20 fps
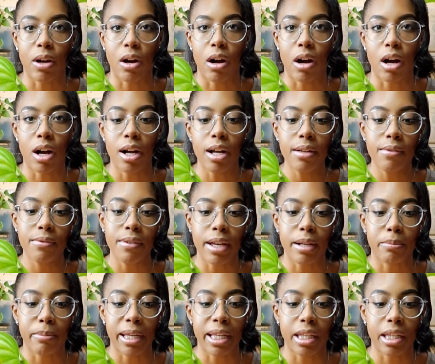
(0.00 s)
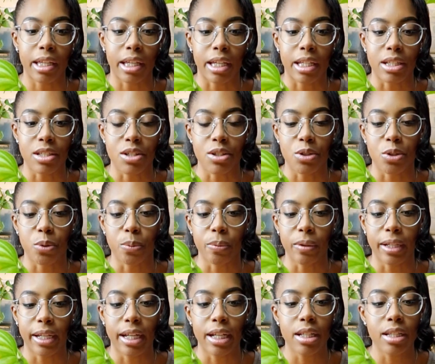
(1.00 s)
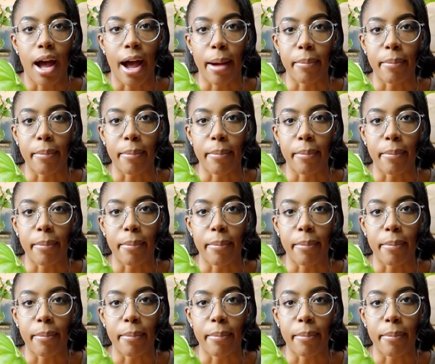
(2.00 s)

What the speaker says: off and making it into 2 plants.